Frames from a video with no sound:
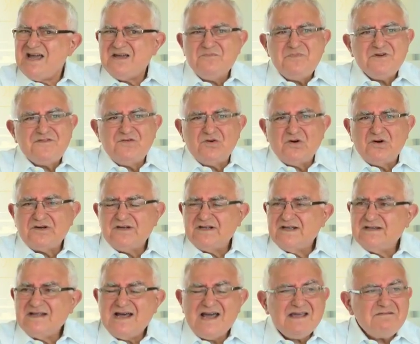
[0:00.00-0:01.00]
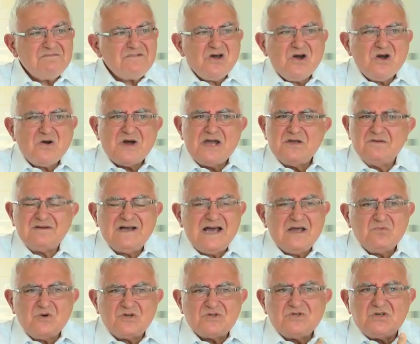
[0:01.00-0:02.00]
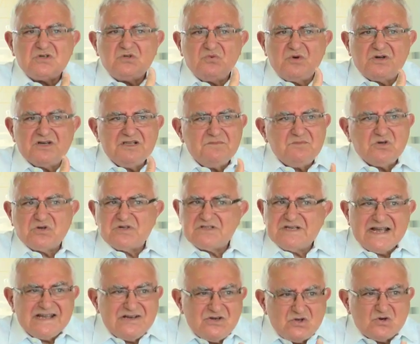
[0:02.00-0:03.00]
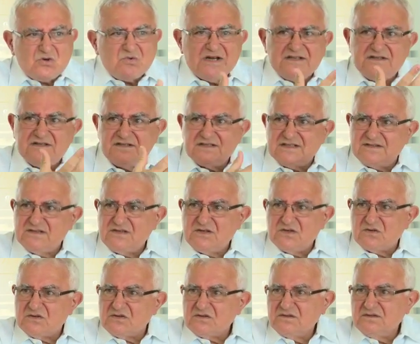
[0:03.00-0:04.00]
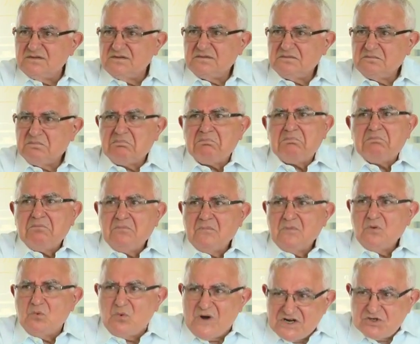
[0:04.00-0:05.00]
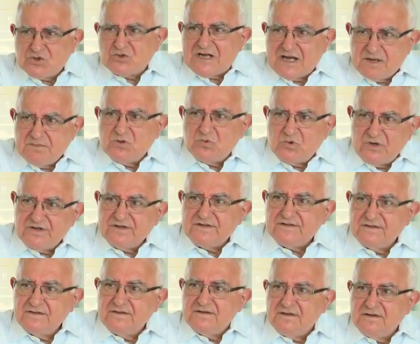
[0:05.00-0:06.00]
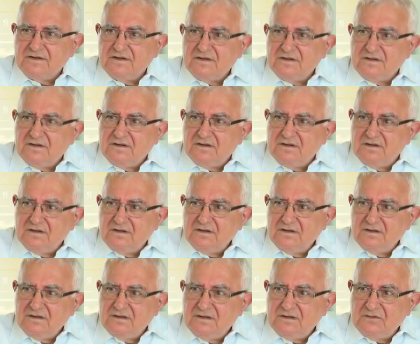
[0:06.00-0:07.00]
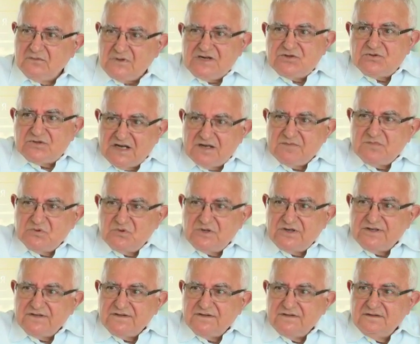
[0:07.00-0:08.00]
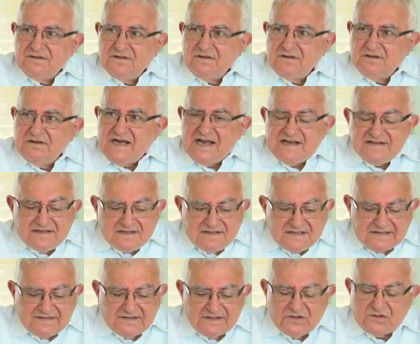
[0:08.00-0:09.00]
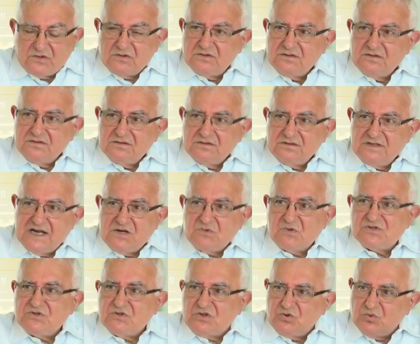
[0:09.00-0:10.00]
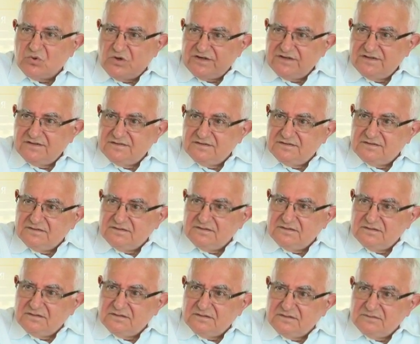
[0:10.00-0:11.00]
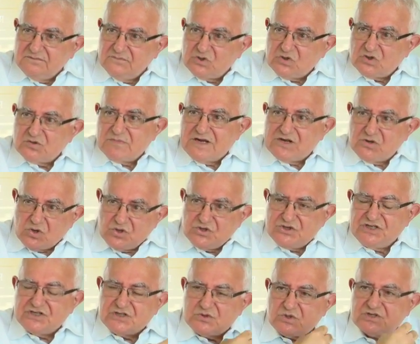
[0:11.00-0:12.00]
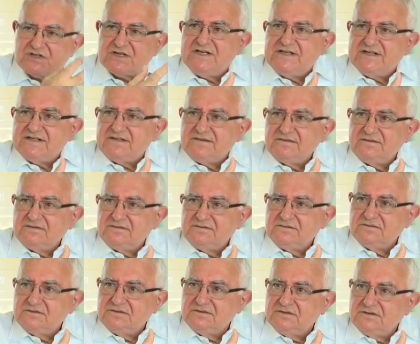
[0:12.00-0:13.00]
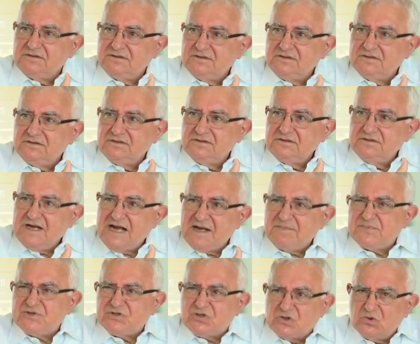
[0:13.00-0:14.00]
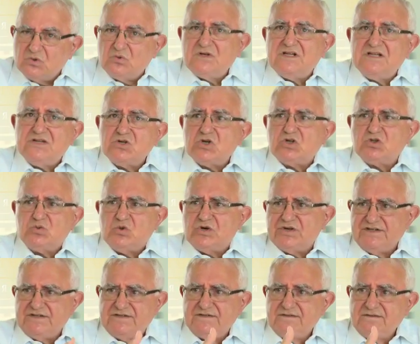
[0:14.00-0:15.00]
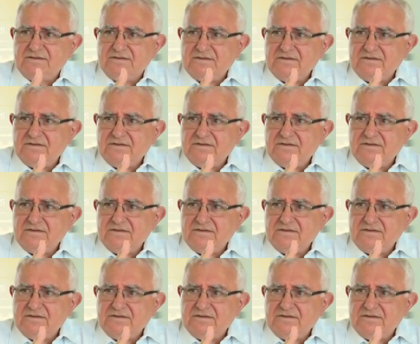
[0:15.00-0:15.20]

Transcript: Why before that? I know, I was not worried because I knew I did nothing wrong. Why should I be worried? Why should I be worried? I did nothing wrong. I was not worried because my conscience was clear. Absolutely not worried.